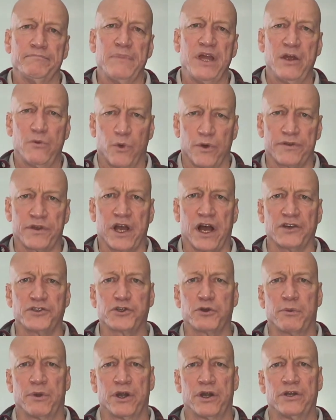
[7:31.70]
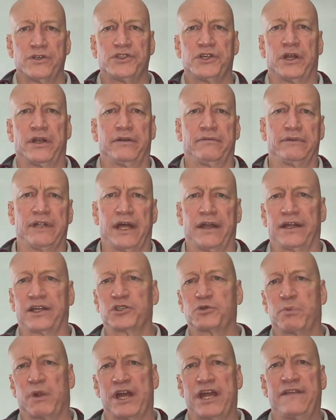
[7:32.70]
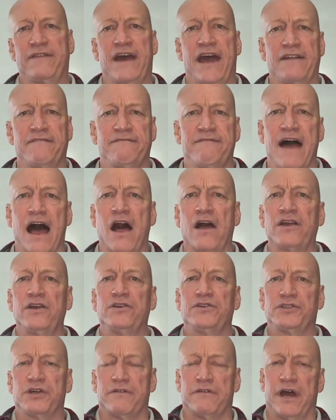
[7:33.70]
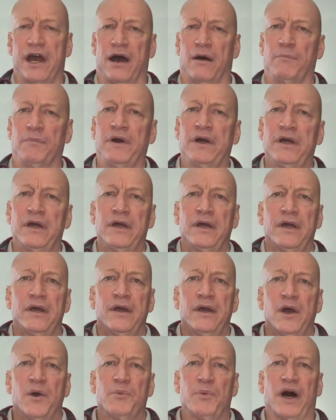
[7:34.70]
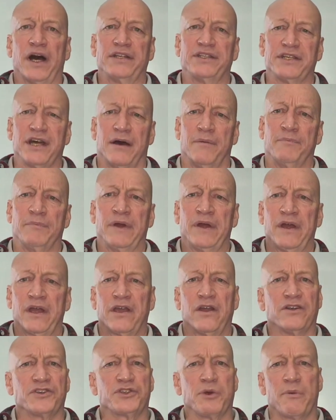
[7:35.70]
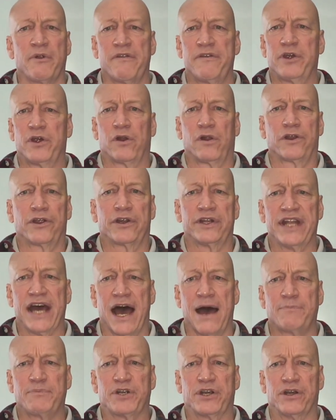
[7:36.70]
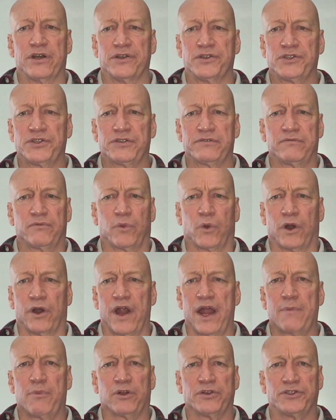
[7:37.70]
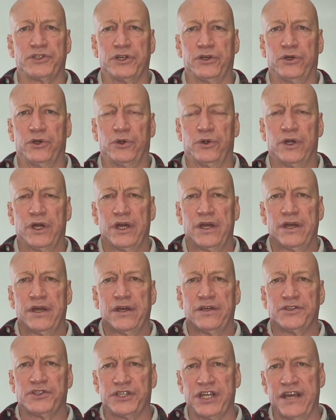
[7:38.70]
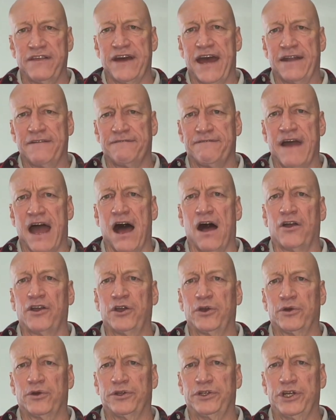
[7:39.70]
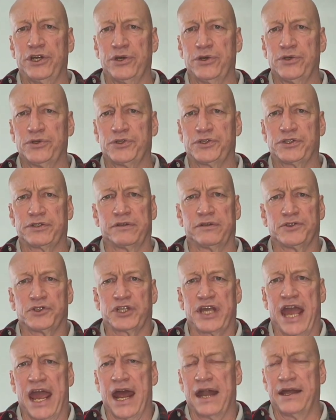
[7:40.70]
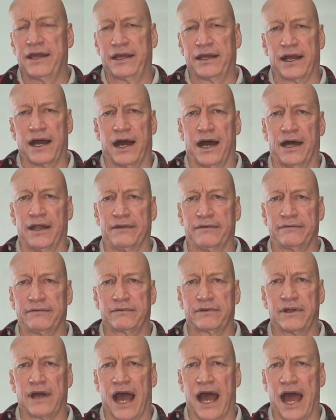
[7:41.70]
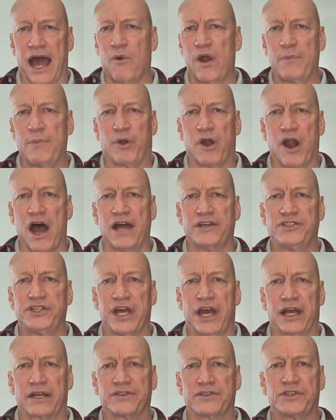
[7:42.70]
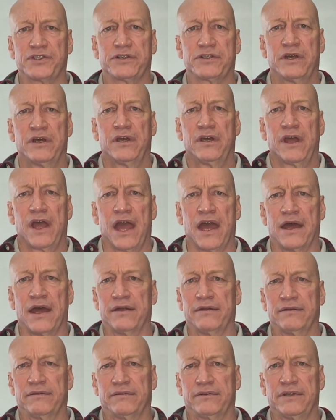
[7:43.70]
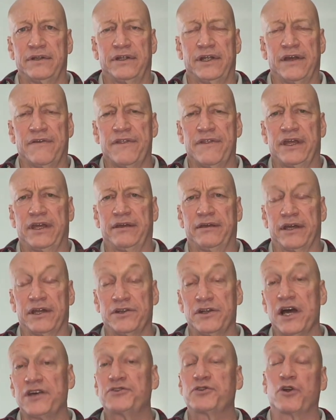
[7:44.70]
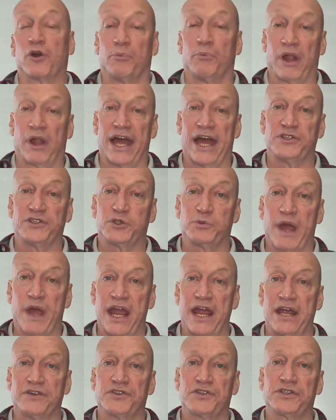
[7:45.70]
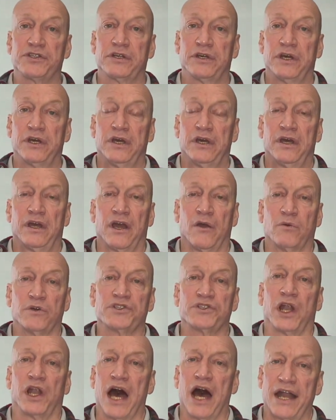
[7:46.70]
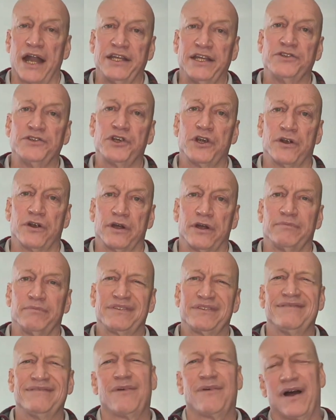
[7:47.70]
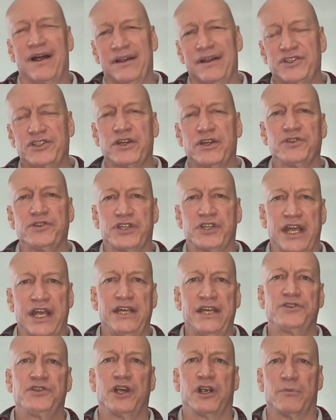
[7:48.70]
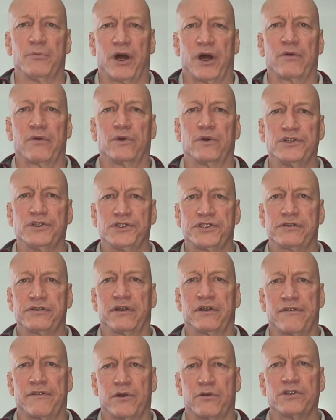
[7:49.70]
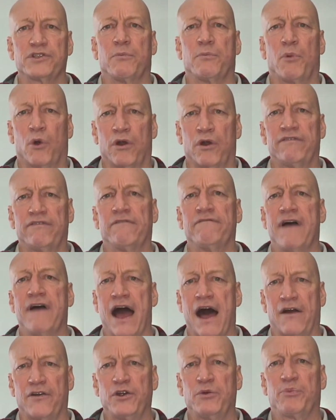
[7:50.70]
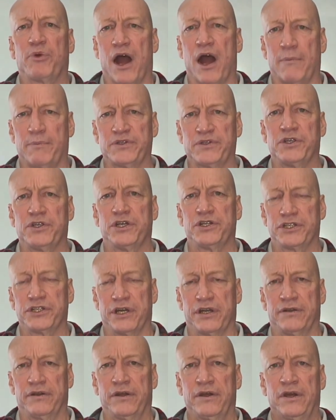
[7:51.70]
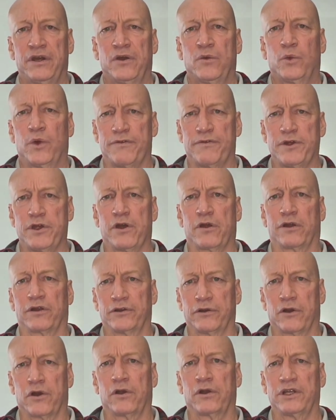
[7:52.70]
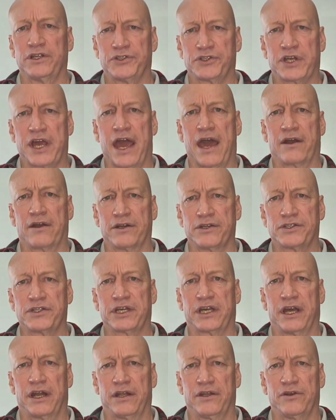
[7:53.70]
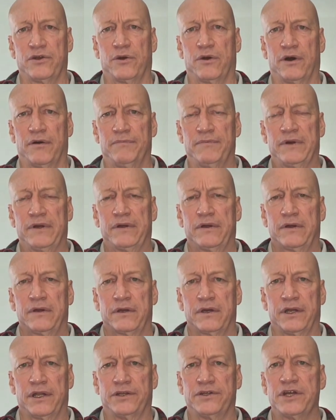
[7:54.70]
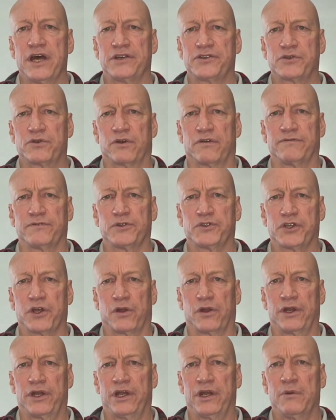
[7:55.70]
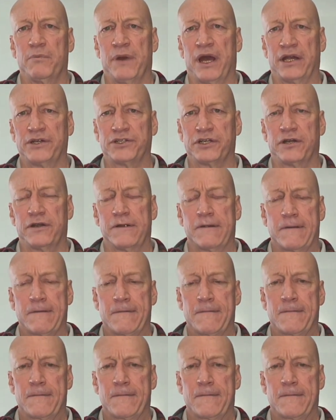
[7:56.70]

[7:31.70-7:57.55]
meet with customers and explain that value to them. But some of the early adopters were able to see that value and use scanning on highway projects, and in the industrial plant space. It was a lot easier to, well, I shouldn't say easier, but there was a more of a value proposition with the early scanners to get into an industrial facility to measure.